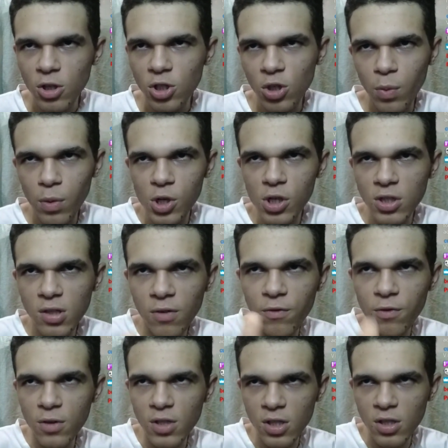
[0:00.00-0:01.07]
So we just
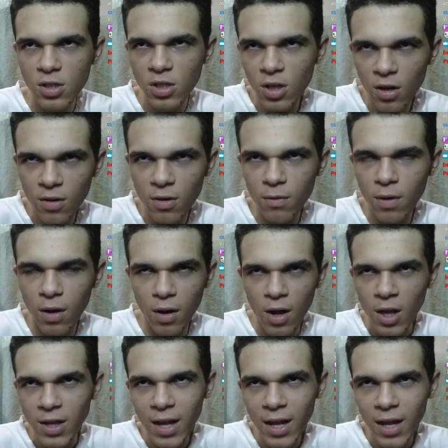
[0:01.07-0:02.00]
freeze the state of the run.